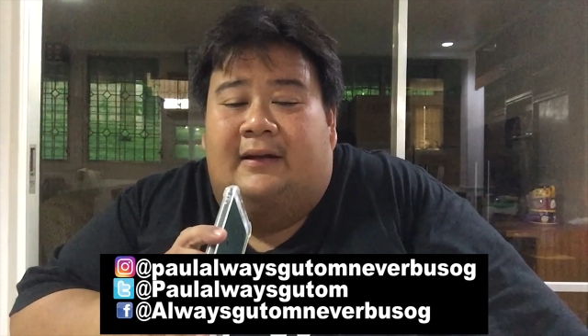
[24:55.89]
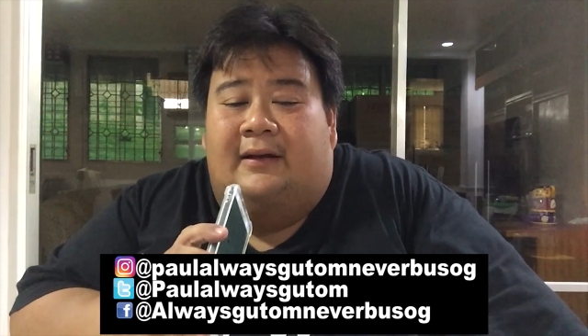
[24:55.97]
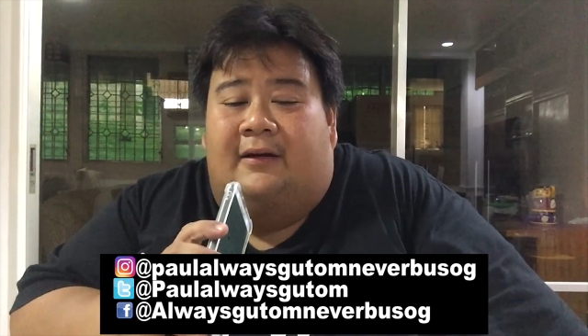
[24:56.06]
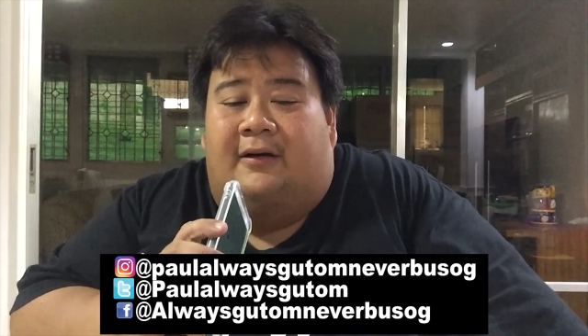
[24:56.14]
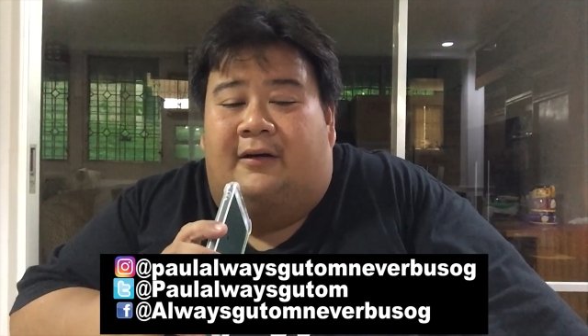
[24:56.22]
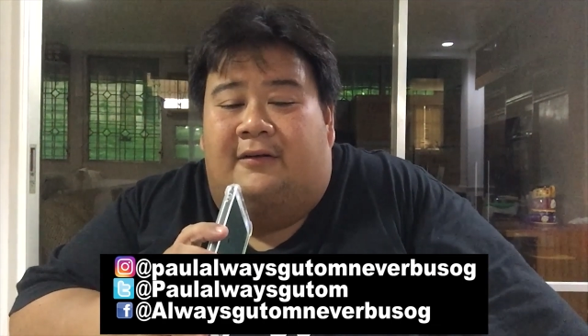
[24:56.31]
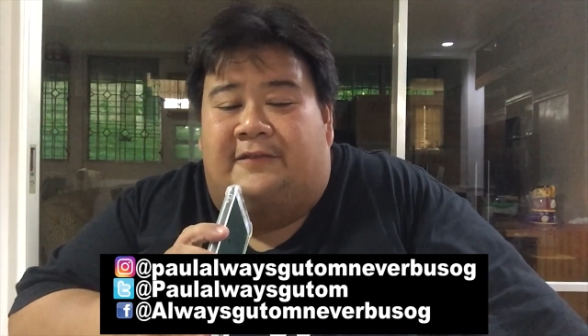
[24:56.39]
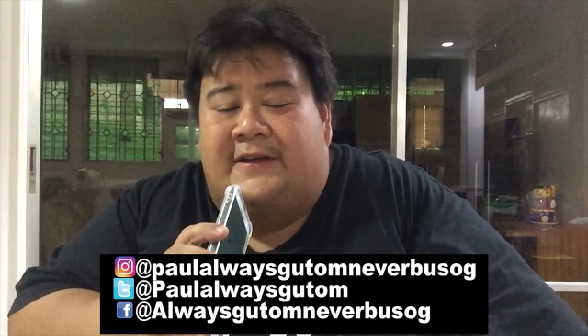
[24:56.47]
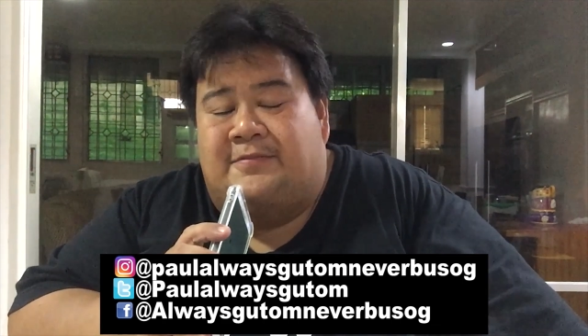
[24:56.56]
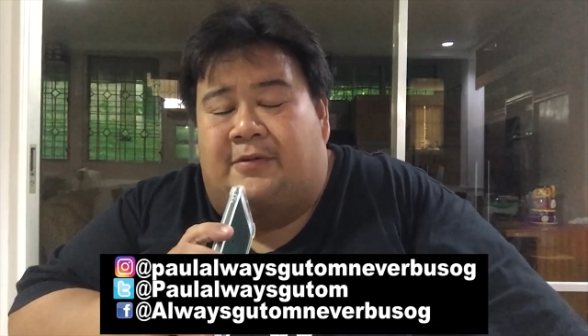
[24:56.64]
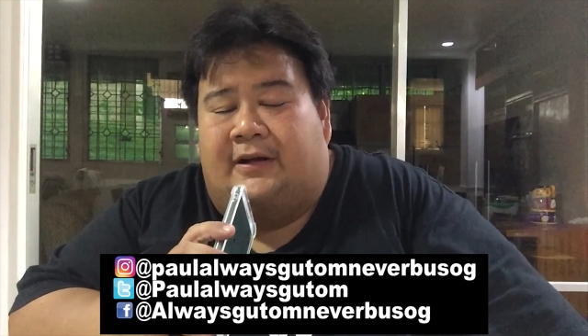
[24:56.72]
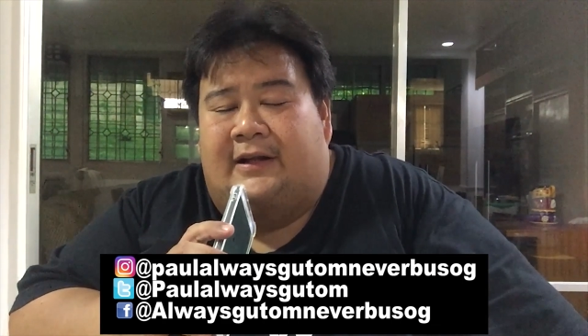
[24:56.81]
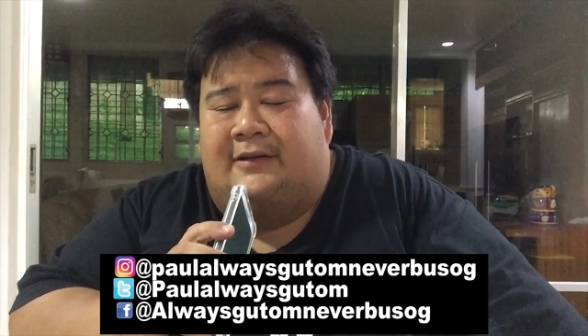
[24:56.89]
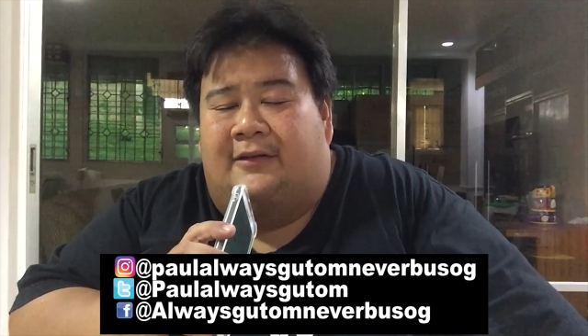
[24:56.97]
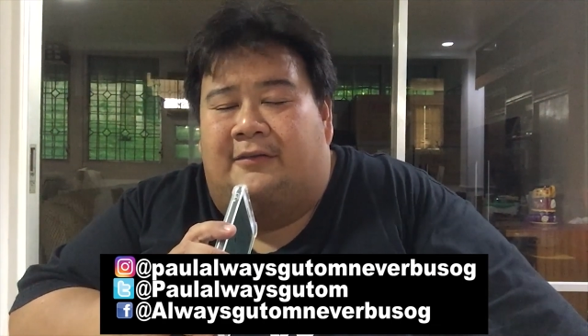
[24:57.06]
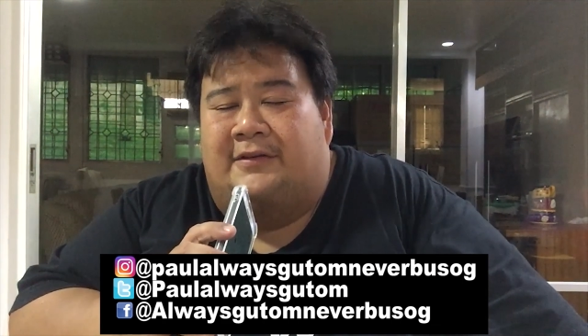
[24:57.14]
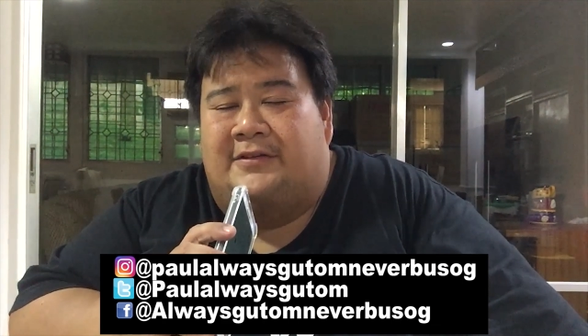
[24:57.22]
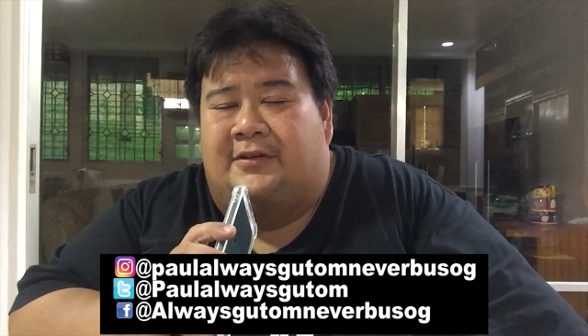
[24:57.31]
on Facebook at
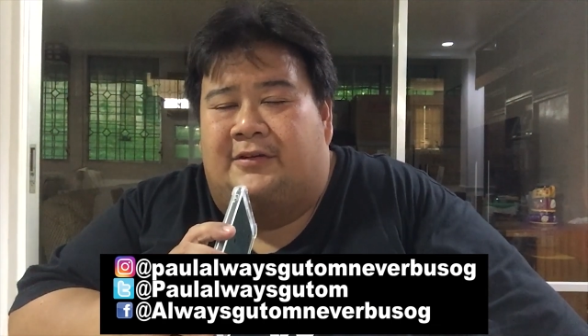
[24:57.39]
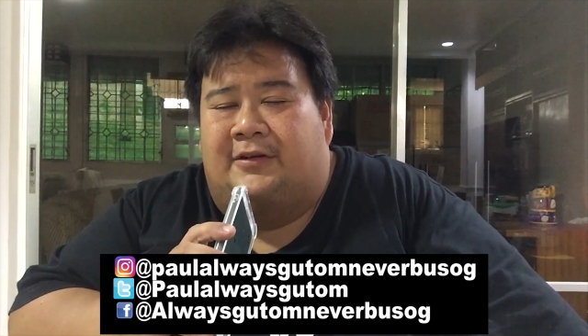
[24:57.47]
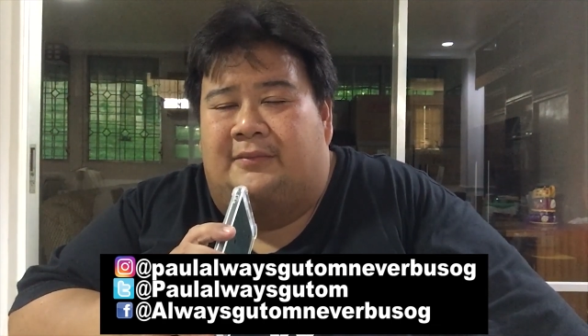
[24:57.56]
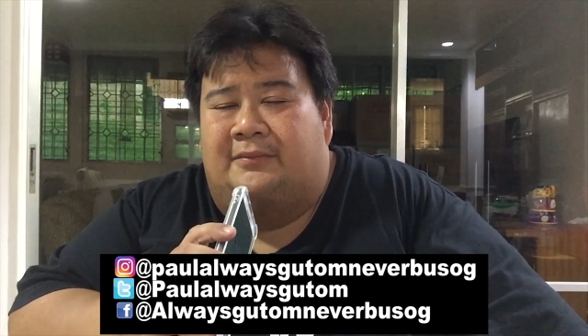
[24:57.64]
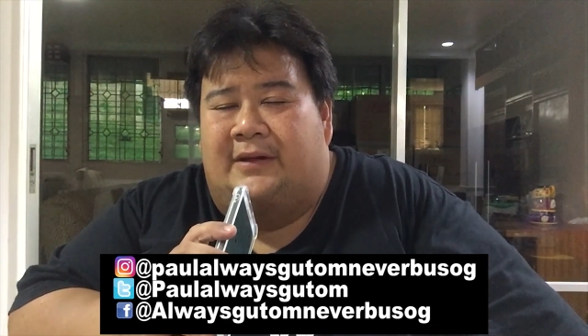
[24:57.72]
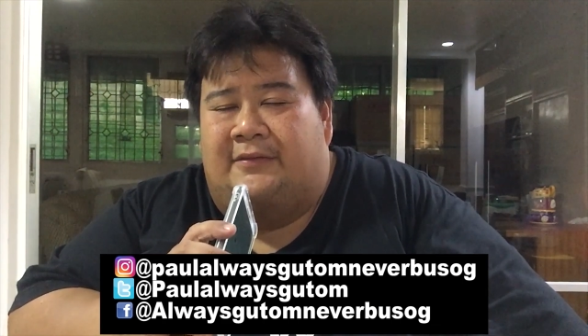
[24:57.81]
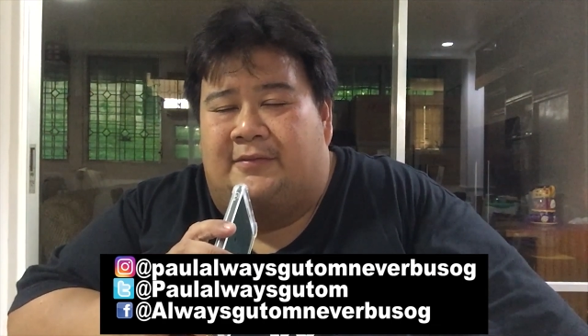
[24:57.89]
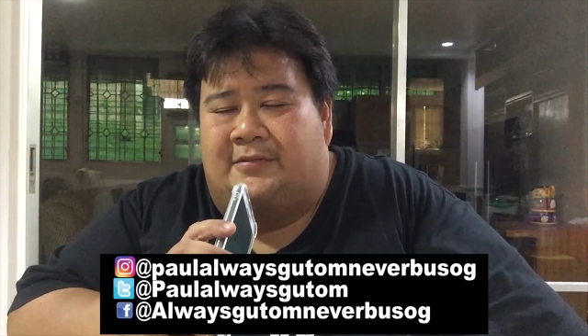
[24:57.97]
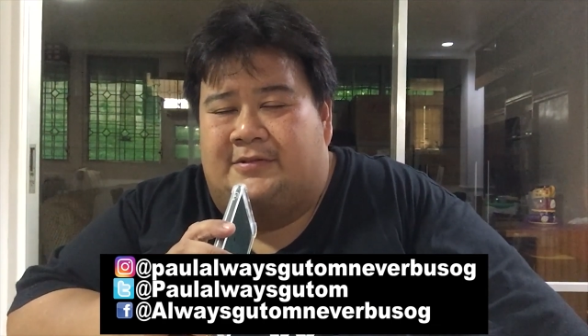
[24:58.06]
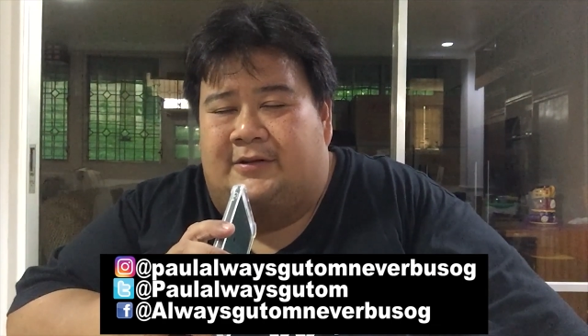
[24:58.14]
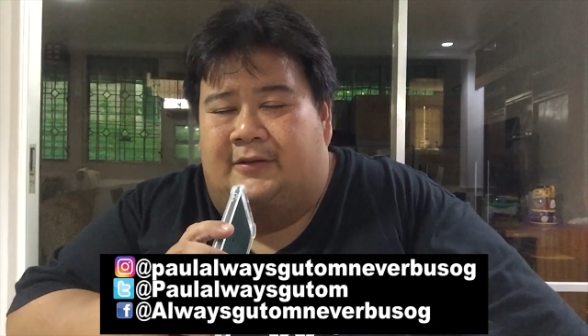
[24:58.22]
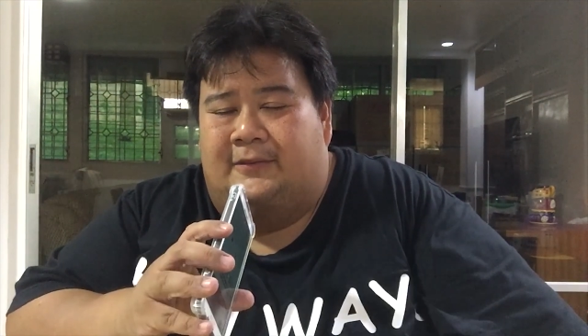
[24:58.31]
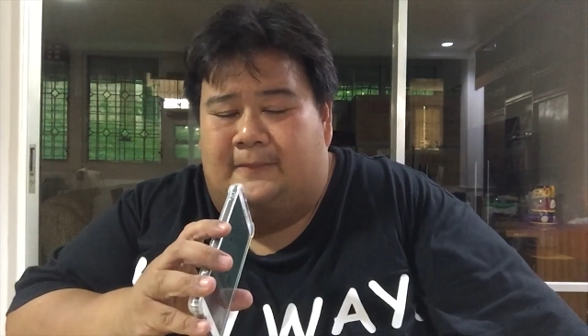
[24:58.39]
Always Gutom, Never Busog.